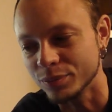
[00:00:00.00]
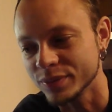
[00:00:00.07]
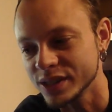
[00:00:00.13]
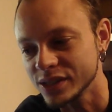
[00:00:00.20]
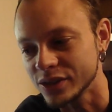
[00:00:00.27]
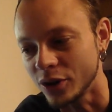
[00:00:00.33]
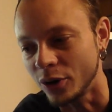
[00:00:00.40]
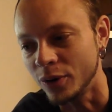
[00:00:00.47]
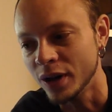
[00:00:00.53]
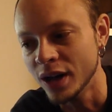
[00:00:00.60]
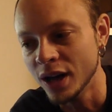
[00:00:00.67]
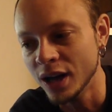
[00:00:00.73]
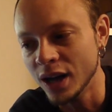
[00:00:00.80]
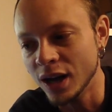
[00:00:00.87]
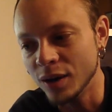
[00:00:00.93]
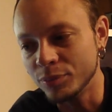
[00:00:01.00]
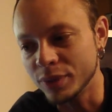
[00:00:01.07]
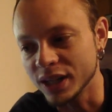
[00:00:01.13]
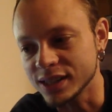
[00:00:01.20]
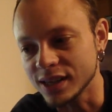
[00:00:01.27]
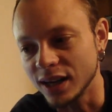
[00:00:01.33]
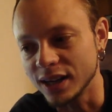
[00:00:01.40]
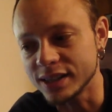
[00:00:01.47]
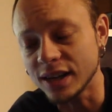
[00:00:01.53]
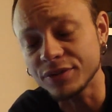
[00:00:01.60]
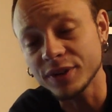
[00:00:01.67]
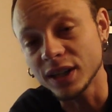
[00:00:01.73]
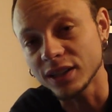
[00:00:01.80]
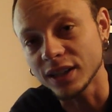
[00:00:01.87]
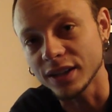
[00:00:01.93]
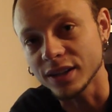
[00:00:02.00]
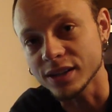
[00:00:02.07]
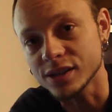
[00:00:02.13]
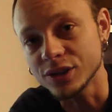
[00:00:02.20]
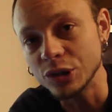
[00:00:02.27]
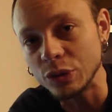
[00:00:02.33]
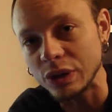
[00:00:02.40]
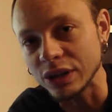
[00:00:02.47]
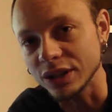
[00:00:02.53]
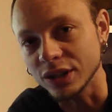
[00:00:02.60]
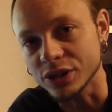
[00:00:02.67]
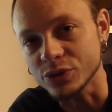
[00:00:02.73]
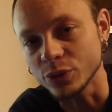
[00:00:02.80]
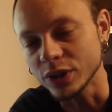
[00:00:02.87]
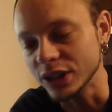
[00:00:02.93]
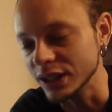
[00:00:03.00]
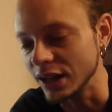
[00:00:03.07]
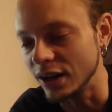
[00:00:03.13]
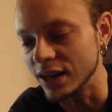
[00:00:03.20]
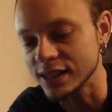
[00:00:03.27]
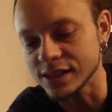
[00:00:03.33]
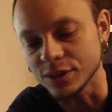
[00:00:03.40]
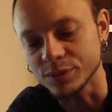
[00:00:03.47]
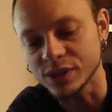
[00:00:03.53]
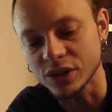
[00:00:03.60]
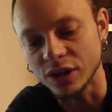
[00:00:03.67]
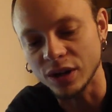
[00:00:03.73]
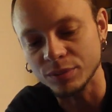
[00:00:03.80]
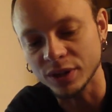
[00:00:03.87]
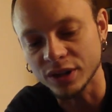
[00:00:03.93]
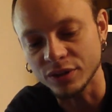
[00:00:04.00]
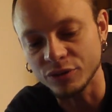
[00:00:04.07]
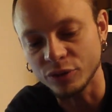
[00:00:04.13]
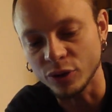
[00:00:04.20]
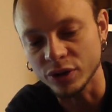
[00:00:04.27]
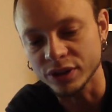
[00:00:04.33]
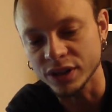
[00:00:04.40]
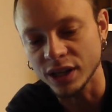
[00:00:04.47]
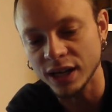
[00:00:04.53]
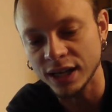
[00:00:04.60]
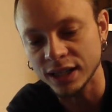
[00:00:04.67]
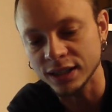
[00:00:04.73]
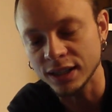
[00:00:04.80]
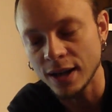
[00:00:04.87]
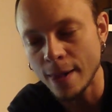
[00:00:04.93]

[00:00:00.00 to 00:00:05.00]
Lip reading: So, but definitely this new one looks really awesome, so I'm looking forward to that.